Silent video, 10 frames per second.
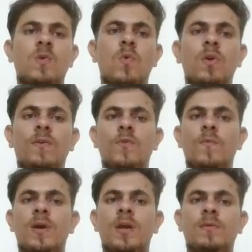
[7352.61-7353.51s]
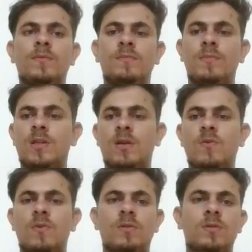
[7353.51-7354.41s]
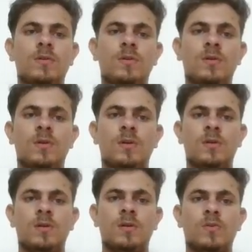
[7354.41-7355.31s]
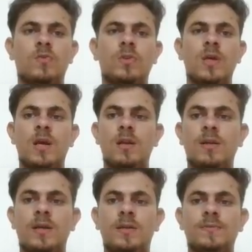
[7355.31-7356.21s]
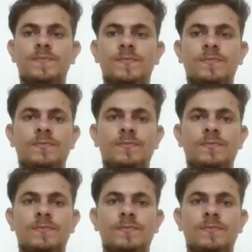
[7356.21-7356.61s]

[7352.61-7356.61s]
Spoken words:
An old woman, Mother Kothel, hid